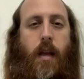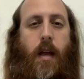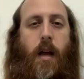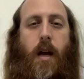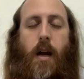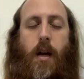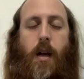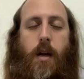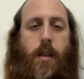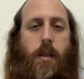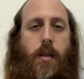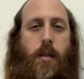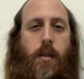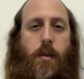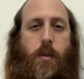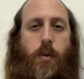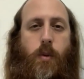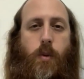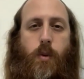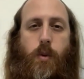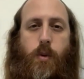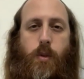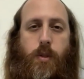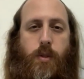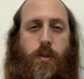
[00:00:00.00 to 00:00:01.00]
are the
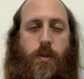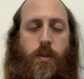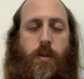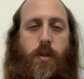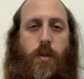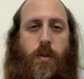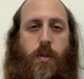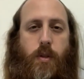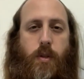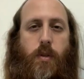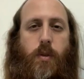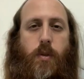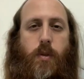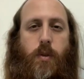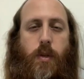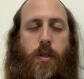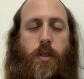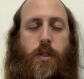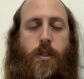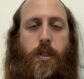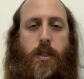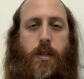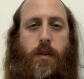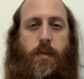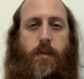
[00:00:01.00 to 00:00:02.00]
tools to
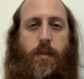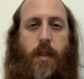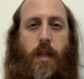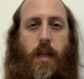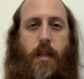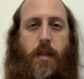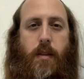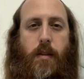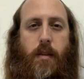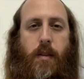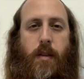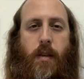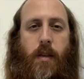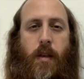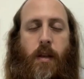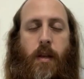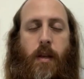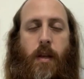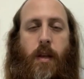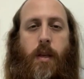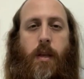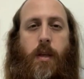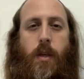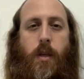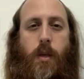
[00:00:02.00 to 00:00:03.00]
achieve that.
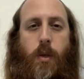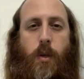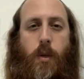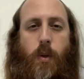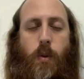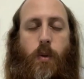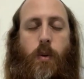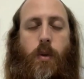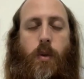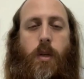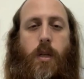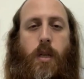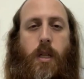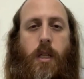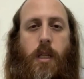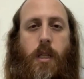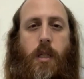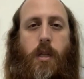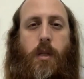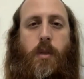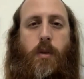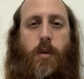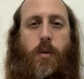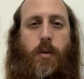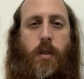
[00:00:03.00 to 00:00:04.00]
You need
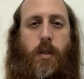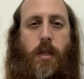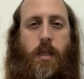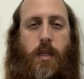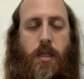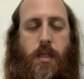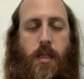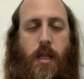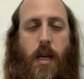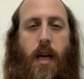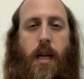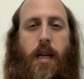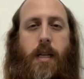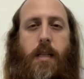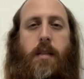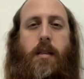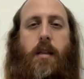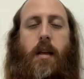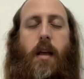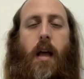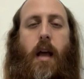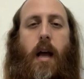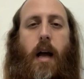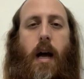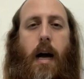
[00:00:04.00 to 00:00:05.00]
to decide
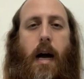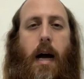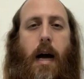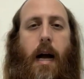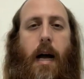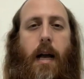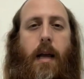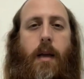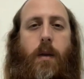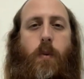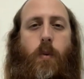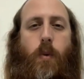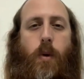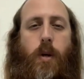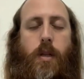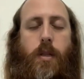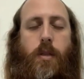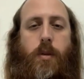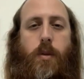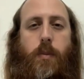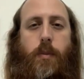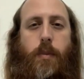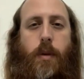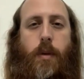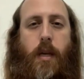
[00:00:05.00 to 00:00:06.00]
I want
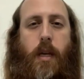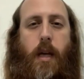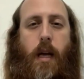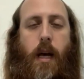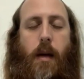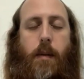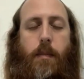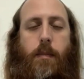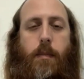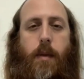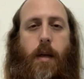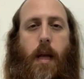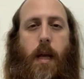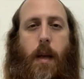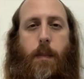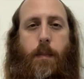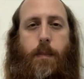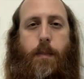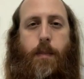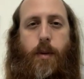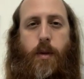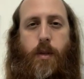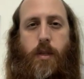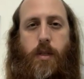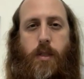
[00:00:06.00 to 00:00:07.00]
to become a
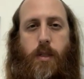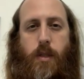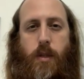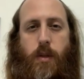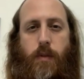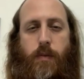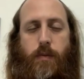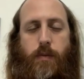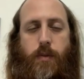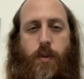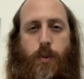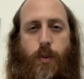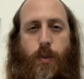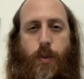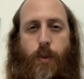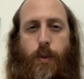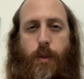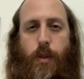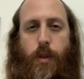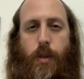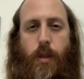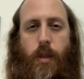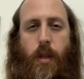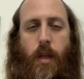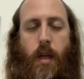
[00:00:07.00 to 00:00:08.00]
person of
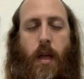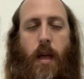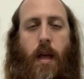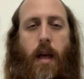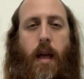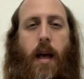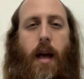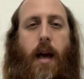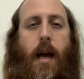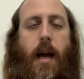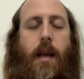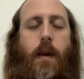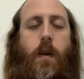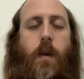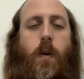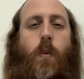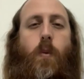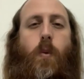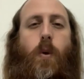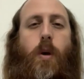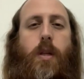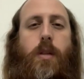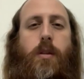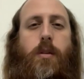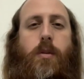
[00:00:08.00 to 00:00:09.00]
truth. I don't
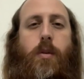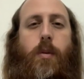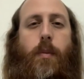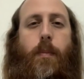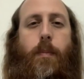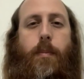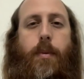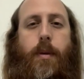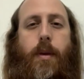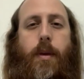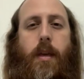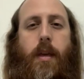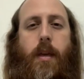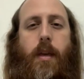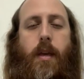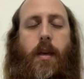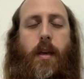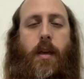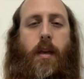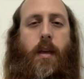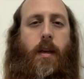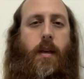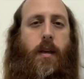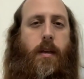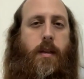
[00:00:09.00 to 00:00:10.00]
want to be
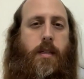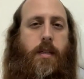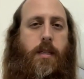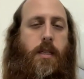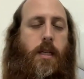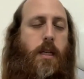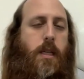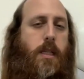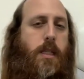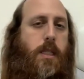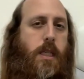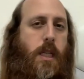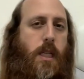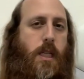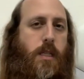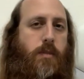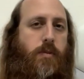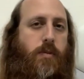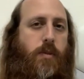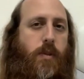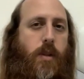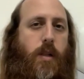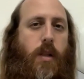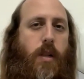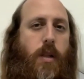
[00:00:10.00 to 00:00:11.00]

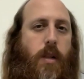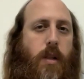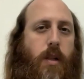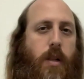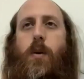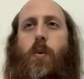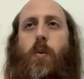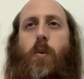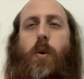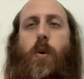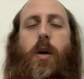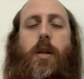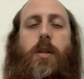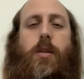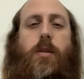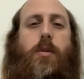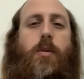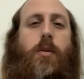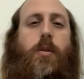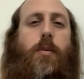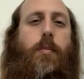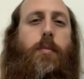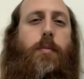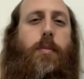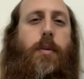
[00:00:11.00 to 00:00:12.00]
successful. I don't
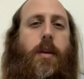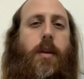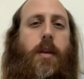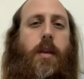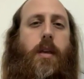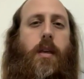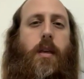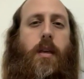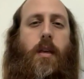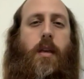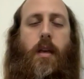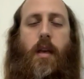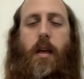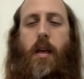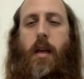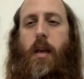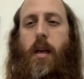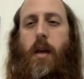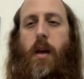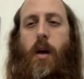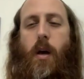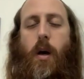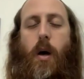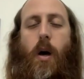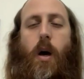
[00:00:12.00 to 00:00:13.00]
want be
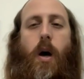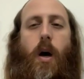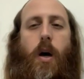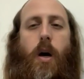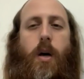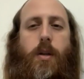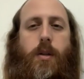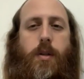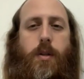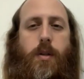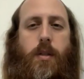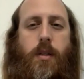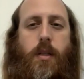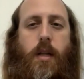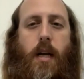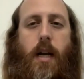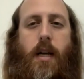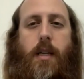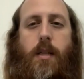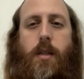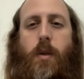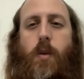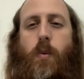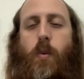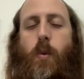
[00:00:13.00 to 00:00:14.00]
honored.
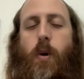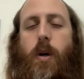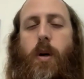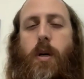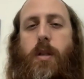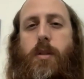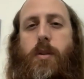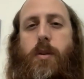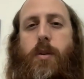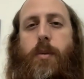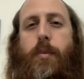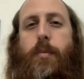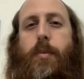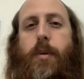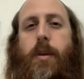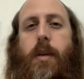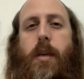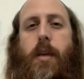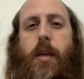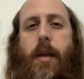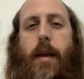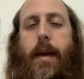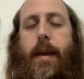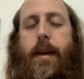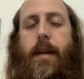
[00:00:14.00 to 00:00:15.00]
I don't want to
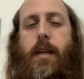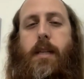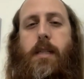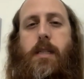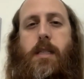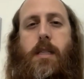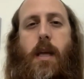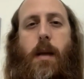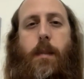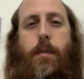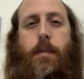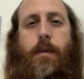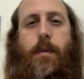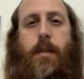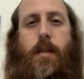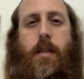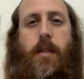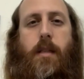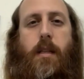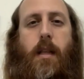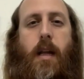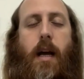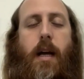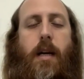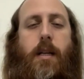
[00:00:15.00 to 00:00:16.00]
be
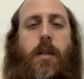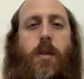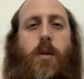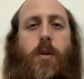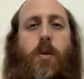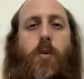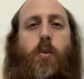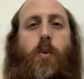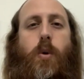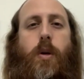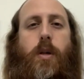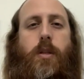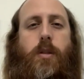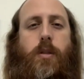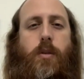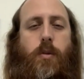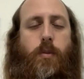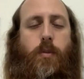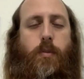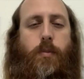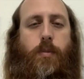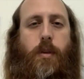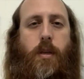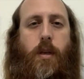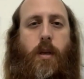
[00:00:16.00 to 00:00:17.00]
accepted. I don't want
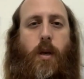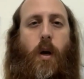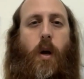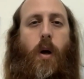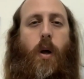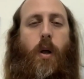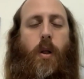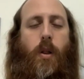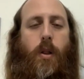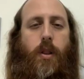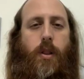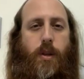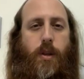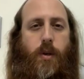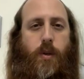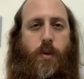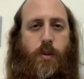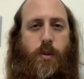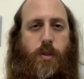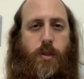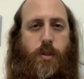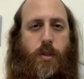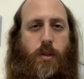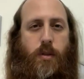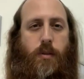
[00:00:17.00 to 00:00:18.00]
to be all
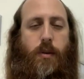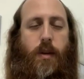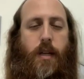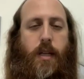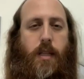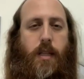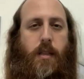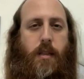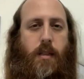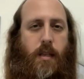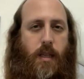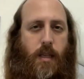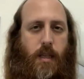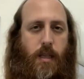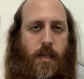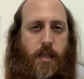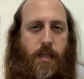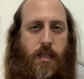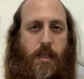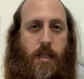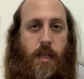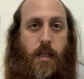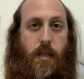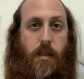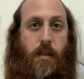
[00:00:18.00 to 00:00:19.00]
those great
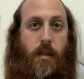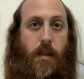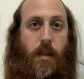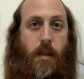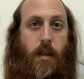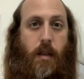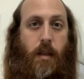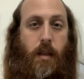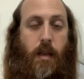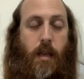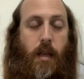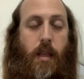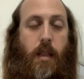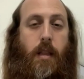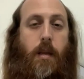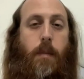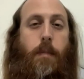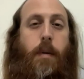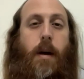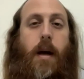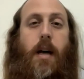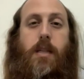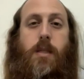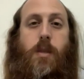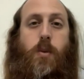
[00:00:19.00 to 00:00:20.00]
things that in the
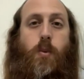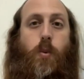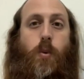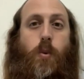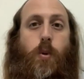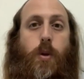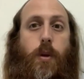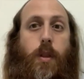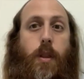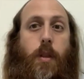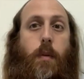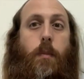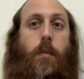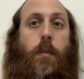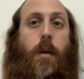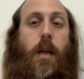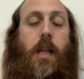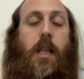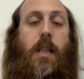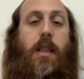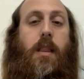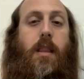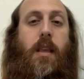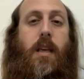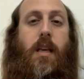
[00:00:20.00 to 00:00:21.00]
past were the
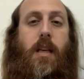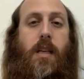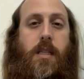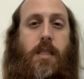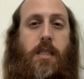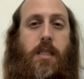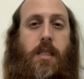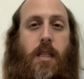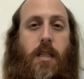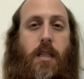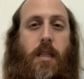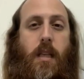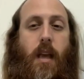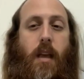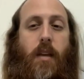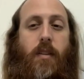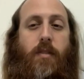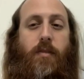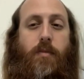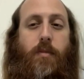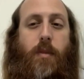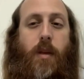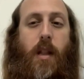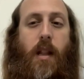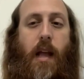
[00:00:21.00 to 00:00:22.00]
main things that
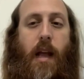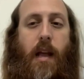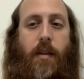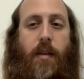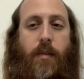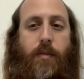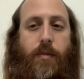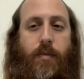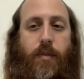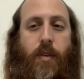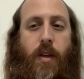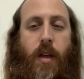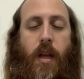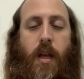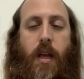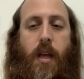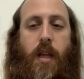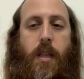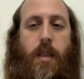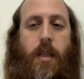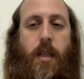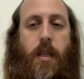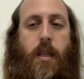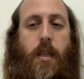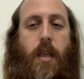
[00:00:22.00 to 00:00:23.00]
gave me life,
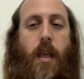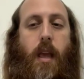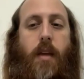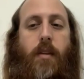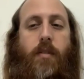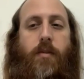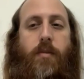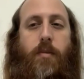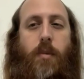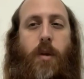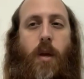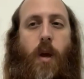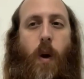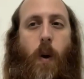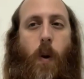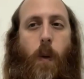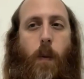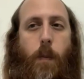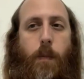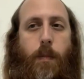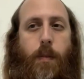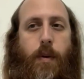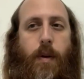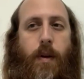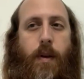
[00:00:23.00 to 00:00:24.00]
that gave me
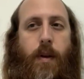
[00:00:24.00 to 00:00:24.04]
hope.